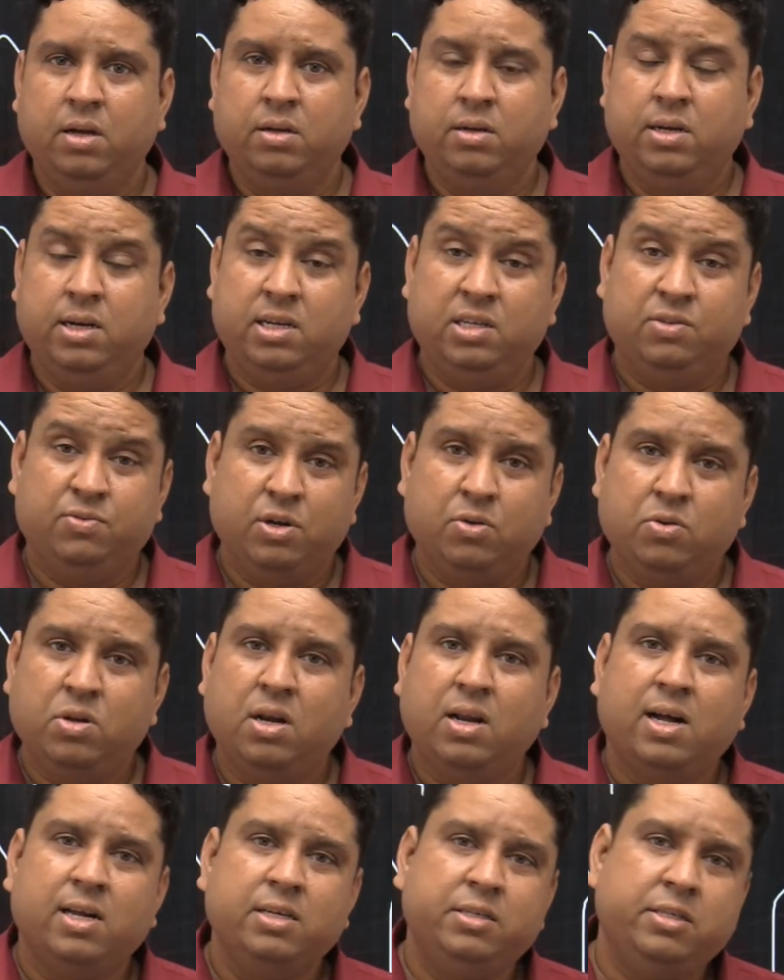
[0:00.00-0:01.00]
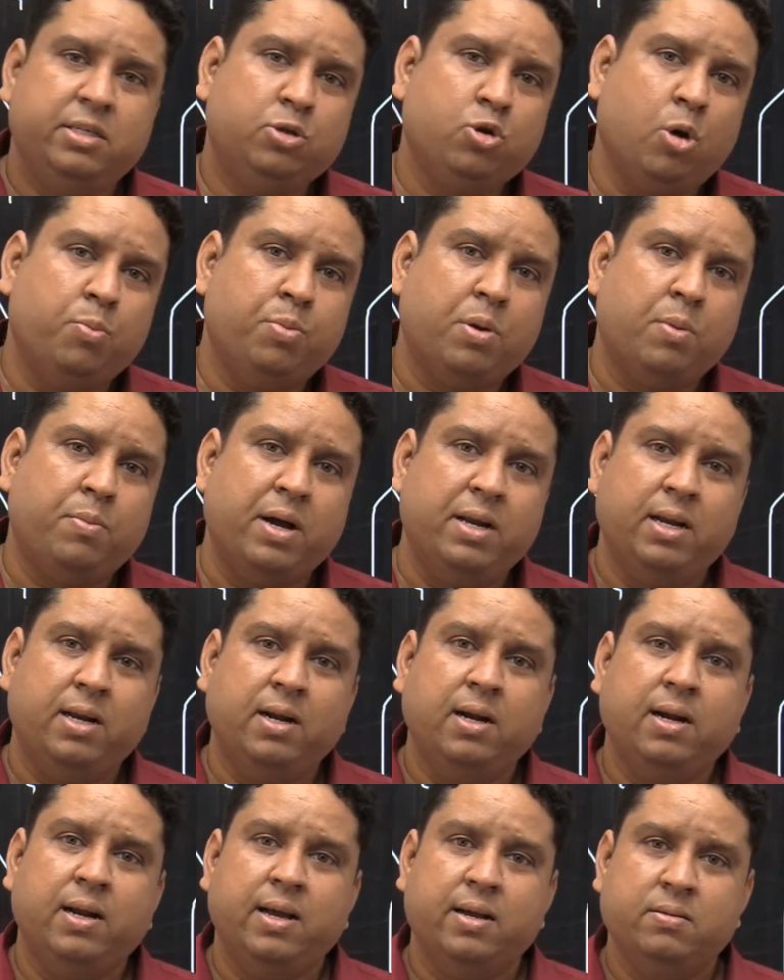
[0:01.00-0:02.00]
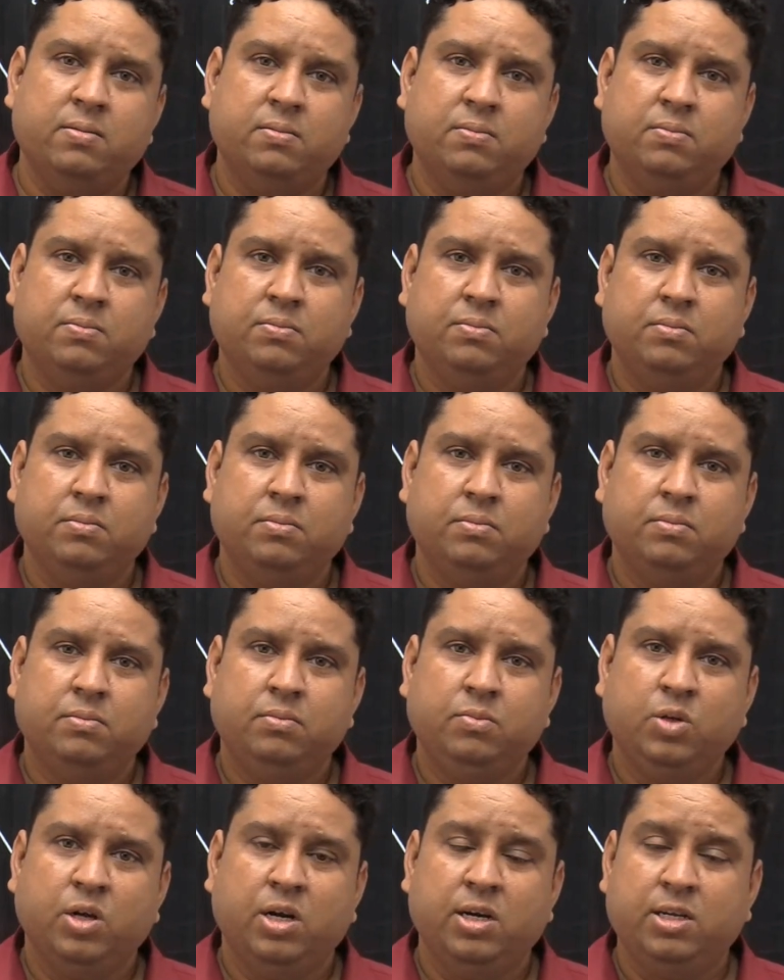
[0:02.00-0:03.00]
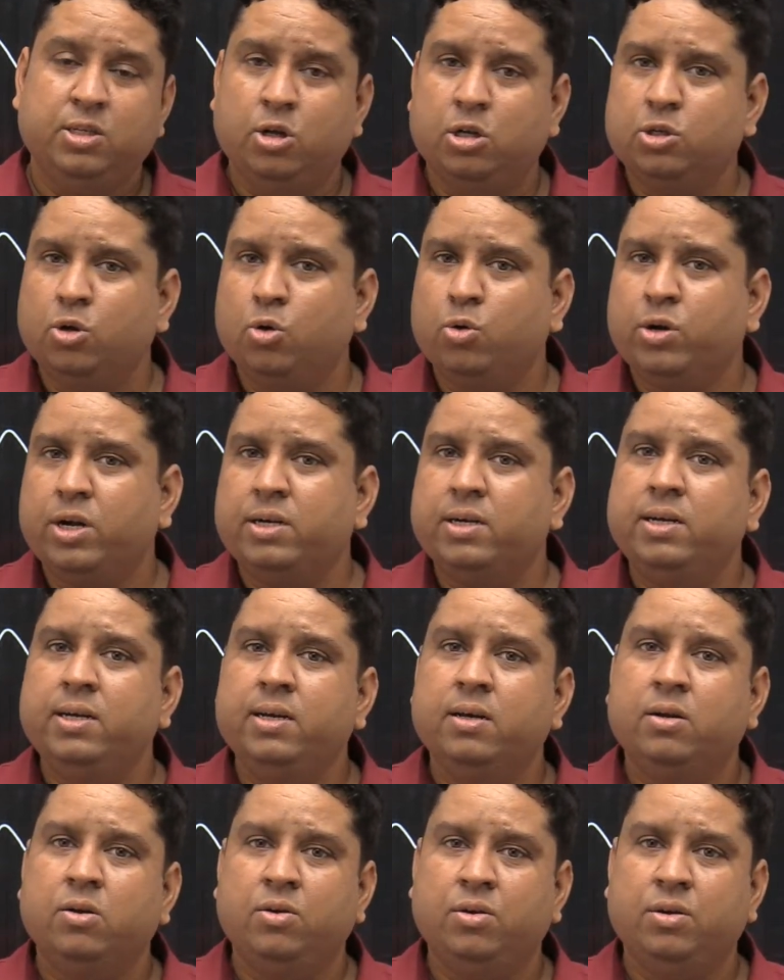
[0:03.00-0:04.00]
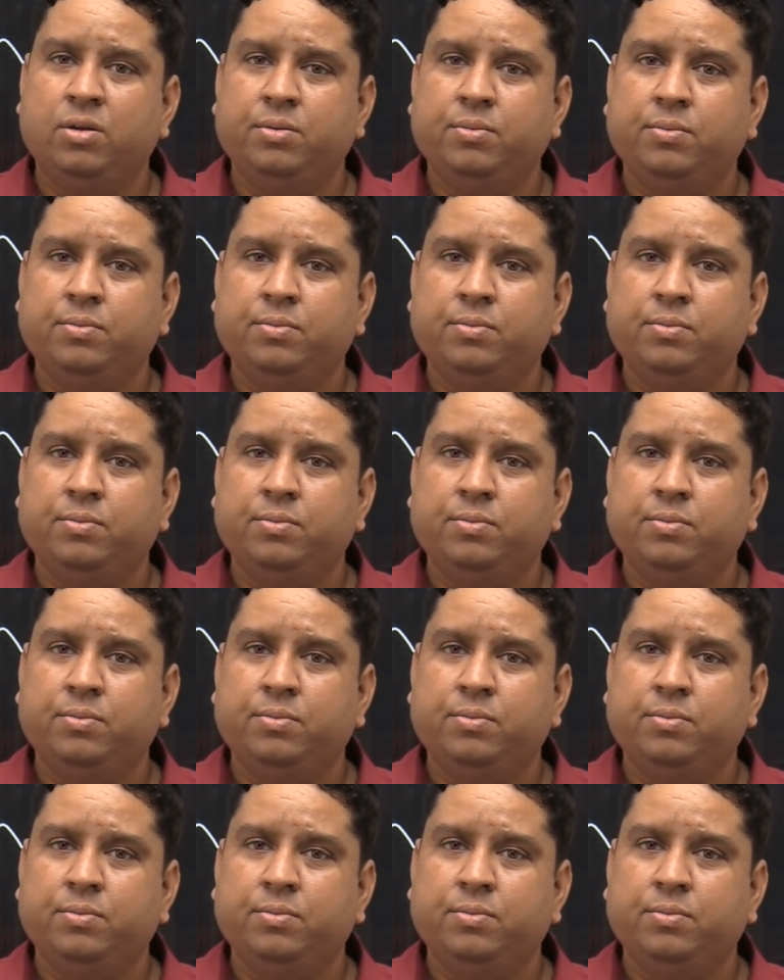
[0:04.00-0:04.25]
It is one of the largest copper mine in India. It is also located here only.